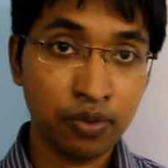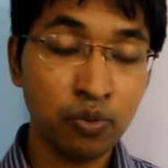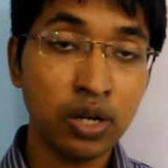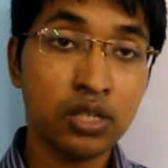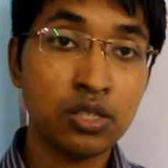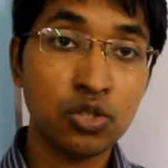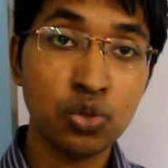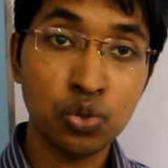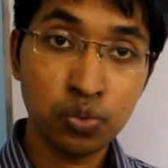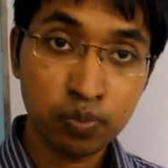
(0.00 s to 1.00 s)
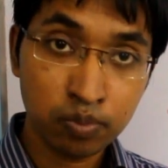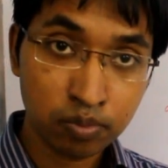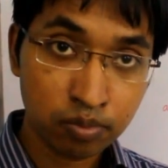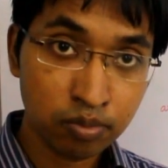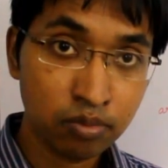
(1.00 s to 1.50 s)
was to
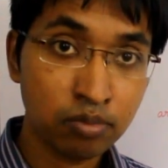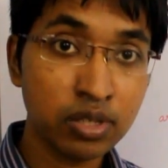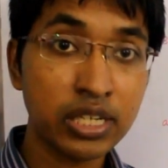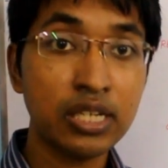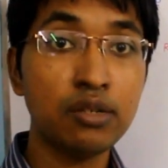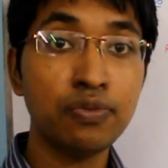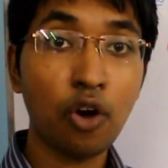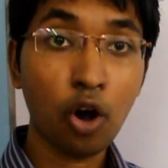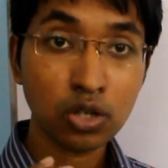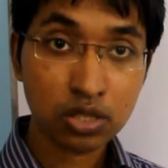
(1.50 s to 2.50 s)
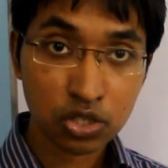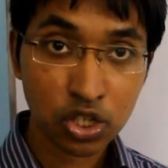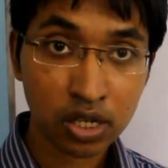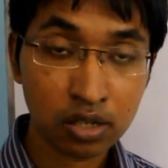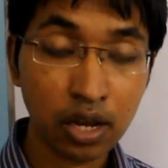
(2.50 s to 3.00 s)
give
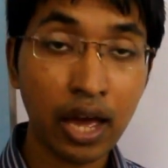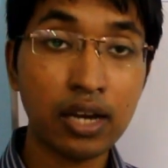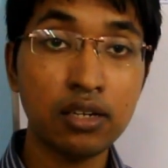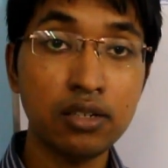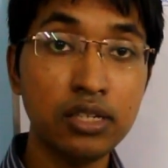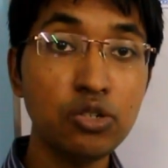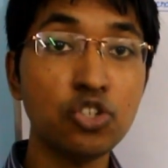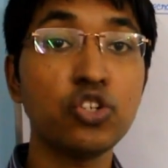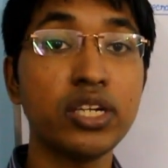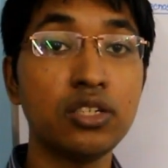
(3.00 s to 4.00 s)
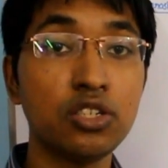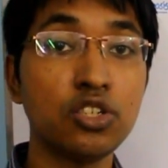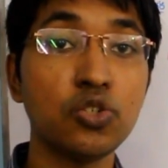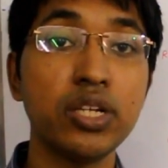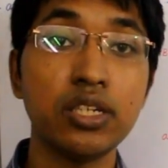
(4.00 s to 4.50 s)
oxygen and nutrient
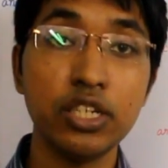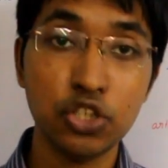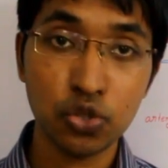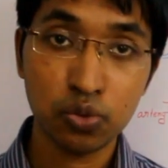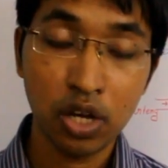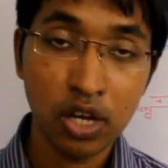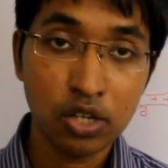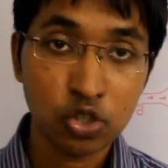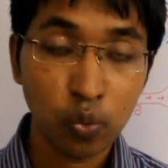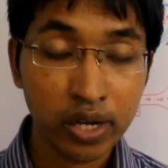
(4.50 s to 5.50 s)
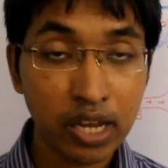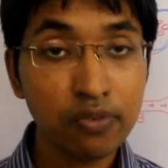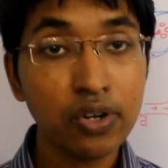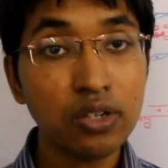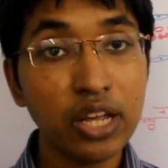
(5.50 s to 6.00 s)
to the tissue. So
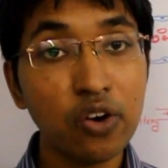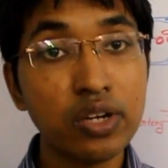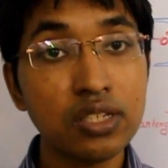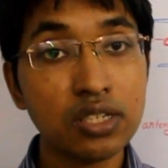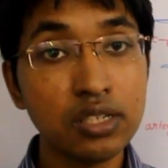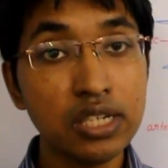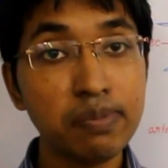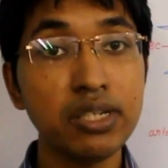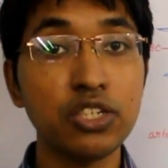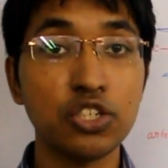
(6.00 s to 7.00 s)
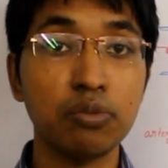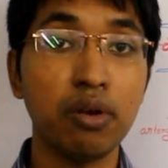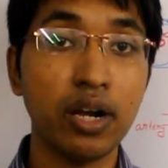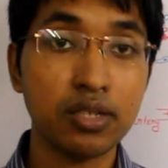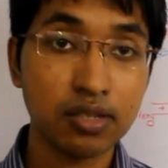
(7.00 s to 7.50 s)
whenever there is diminished
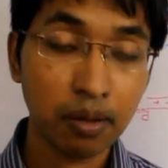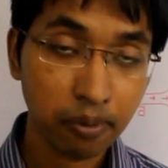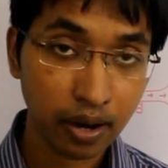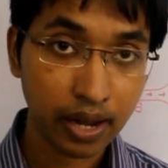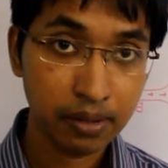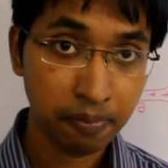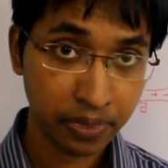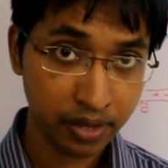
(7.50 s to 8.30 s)
blood supply,